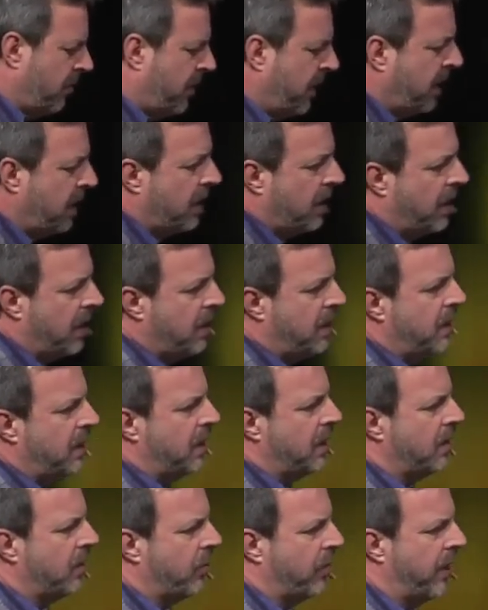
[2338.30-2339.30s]
being hidden
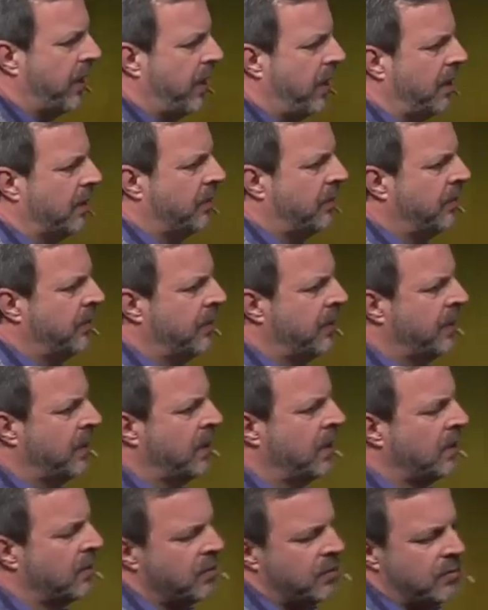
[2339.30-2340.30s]
in a way
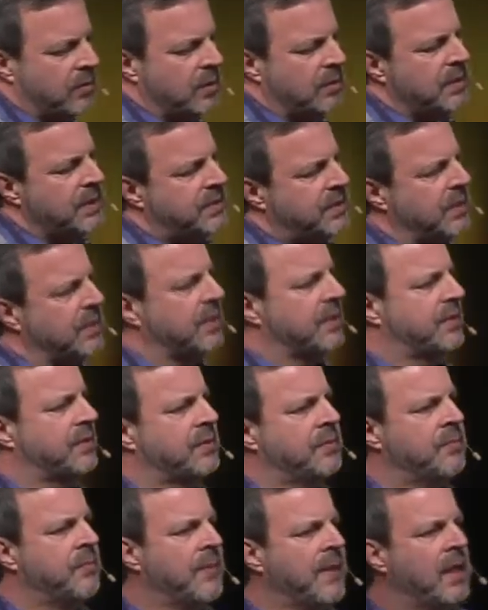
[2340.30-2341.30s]
Look, let me say
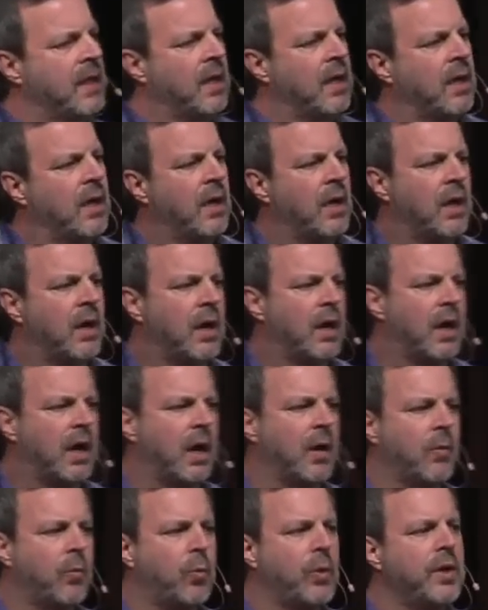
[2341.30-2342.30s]
this
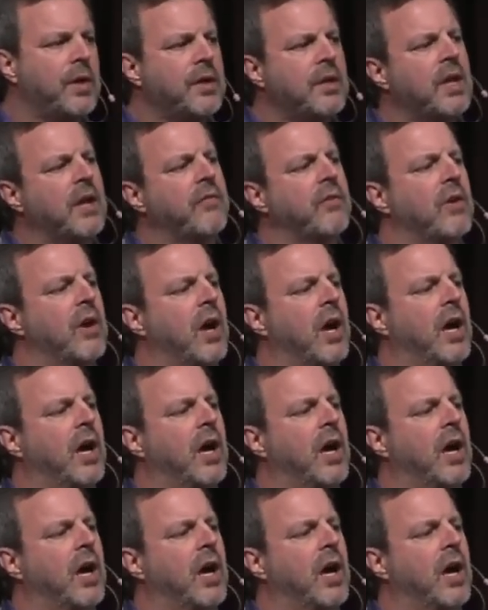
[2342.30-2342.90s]
I would never